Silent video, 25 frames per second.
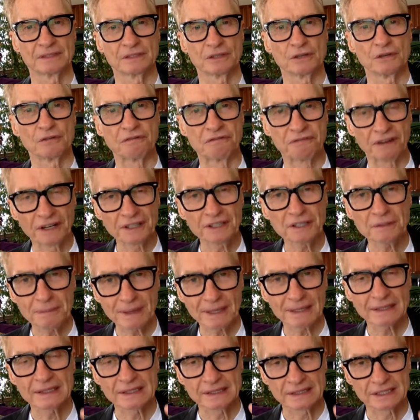who
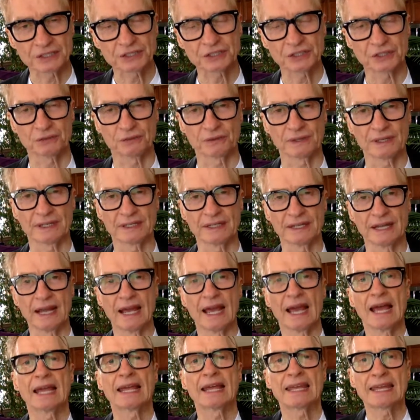fundamentally disagree,
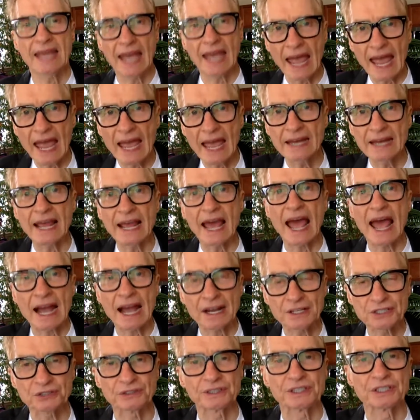can
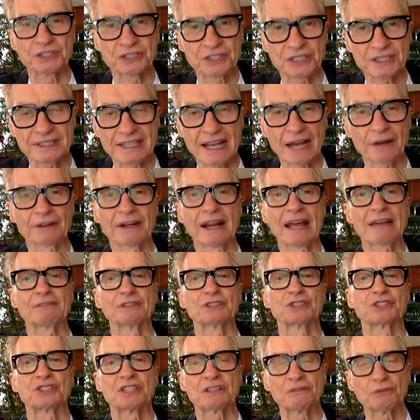actually sit down and have a
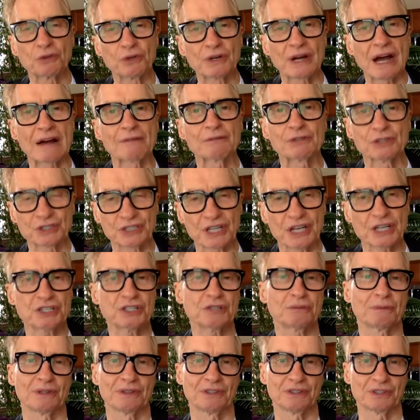civil
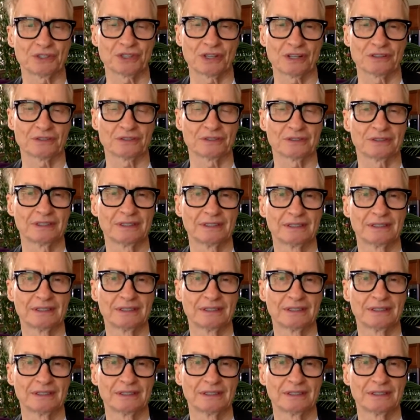conversation with each other.